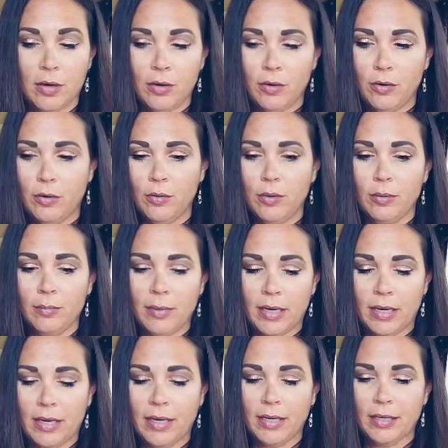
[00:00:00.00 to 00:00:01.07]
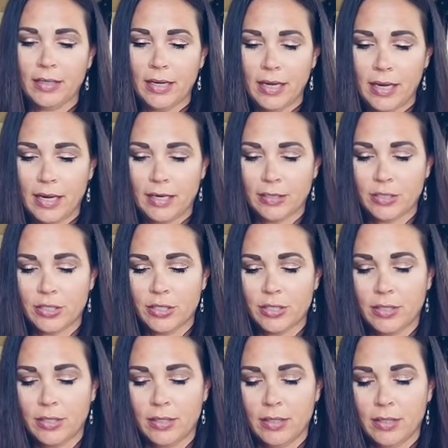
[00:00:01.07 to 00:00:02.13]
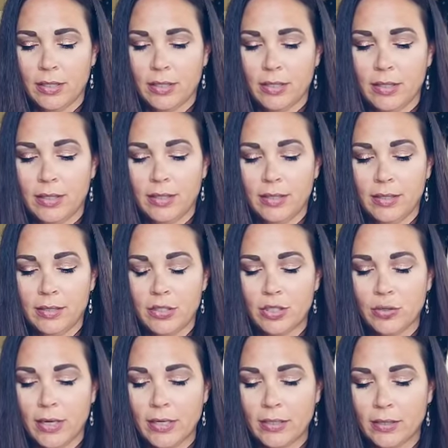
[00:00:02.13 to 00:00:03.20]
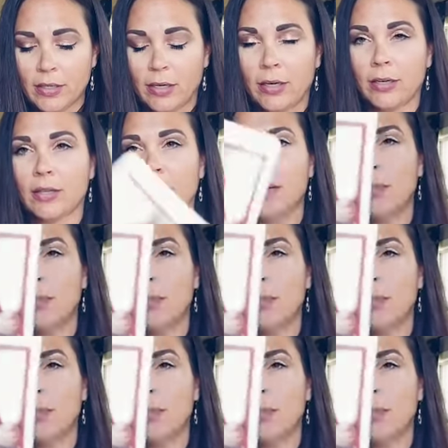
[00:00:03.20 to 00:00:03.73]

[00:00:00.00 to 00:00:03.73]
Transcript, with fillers: Oh my gosh. The Strength card.